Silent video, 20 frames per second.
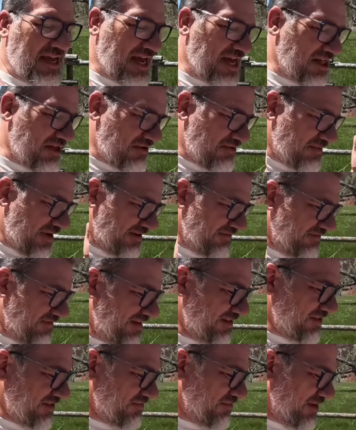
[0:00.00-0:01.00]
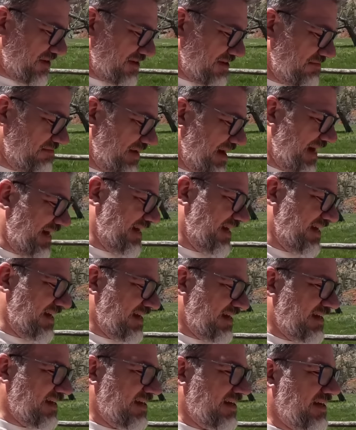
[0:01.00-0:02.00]
Hello, my friends. Welcome back.
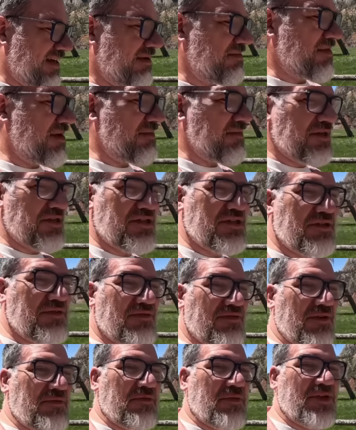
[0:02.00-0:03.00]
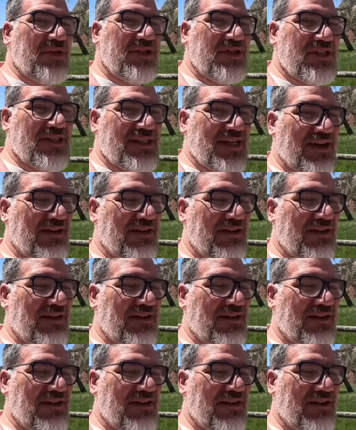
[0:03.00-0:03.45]
I'm coming to you from just